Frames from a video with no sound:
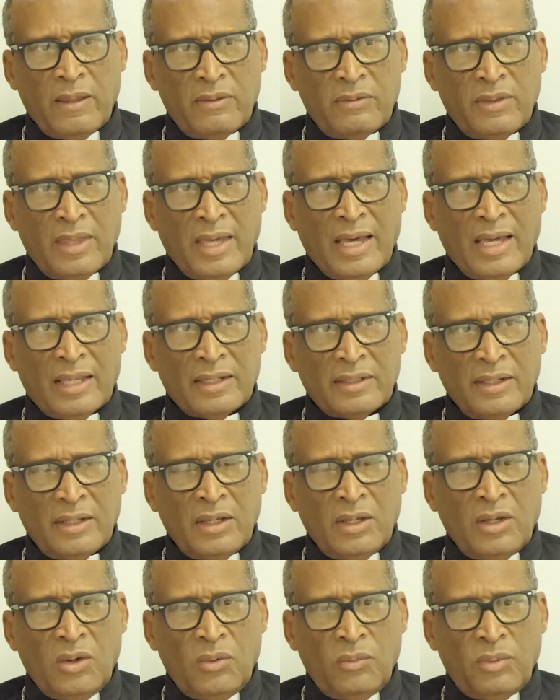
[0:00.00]
that
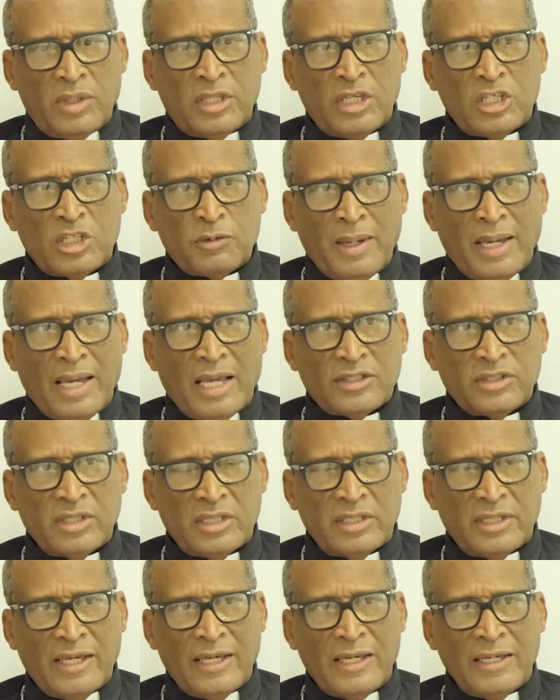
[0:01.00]
with each
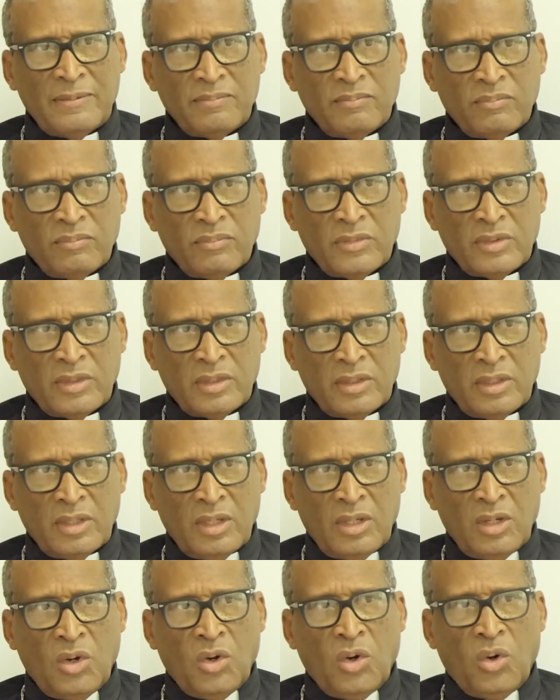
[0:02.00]
passing day,
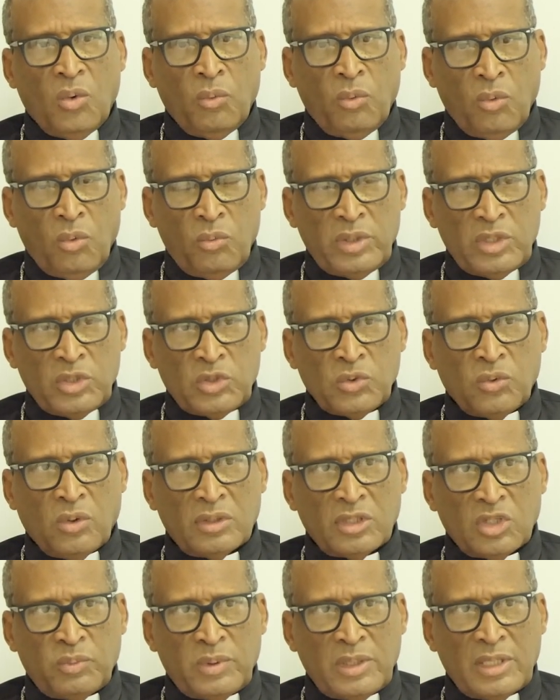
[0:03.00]
we do
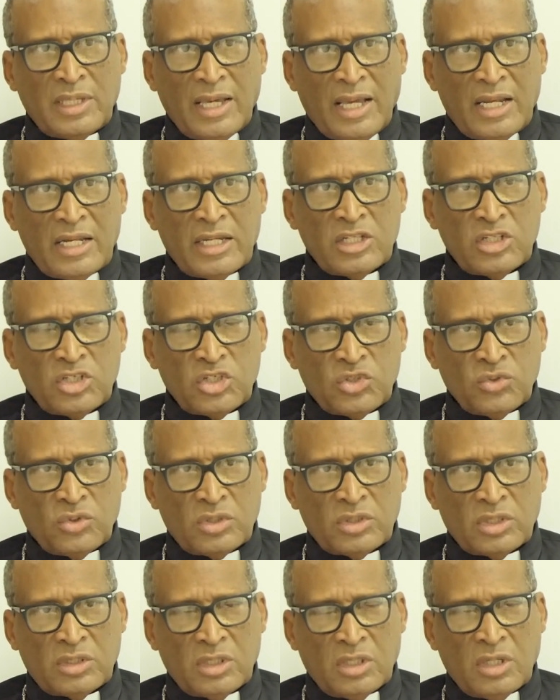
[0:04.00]
all that we can to ensure
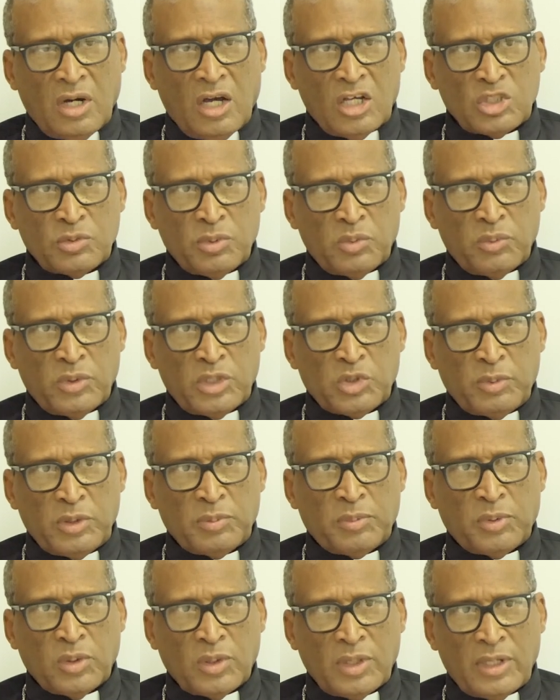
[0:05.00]
that the gospel which we
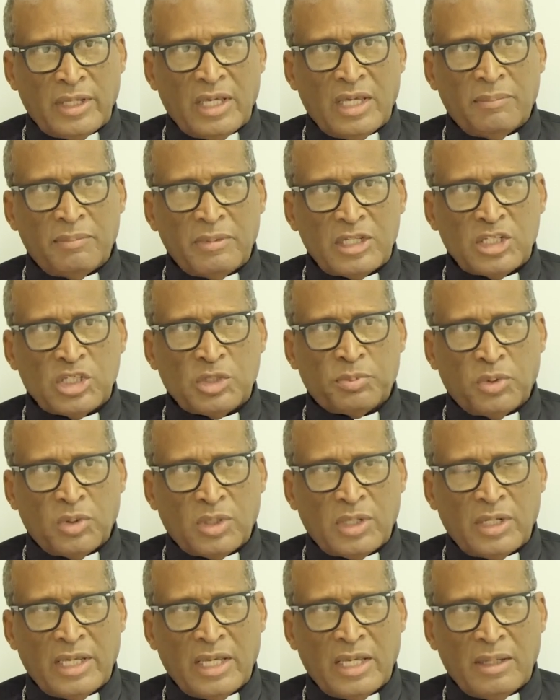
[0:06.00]
proclaim is
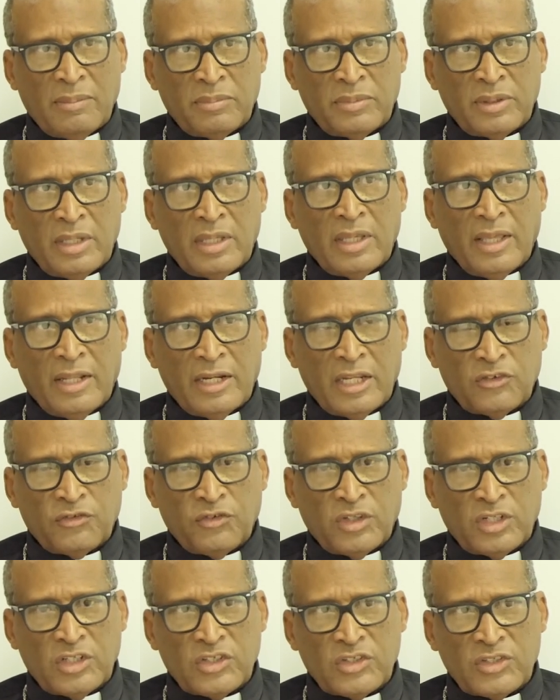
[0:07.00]
proclaimed in its
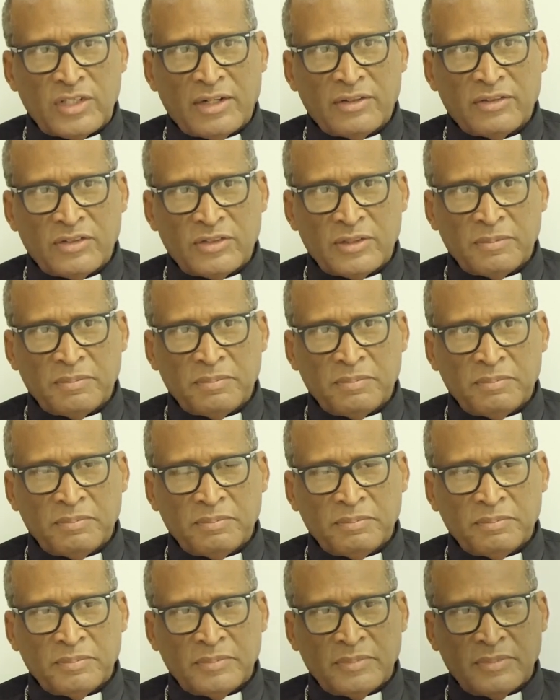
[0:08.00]
fullest sense.
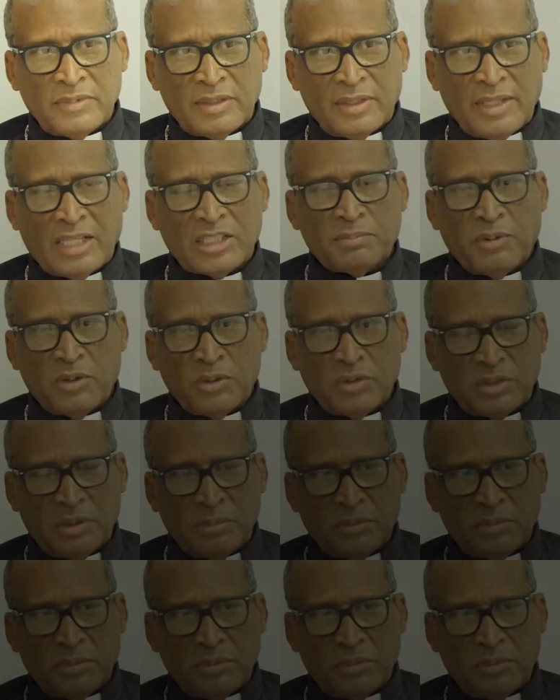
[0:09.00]
That's most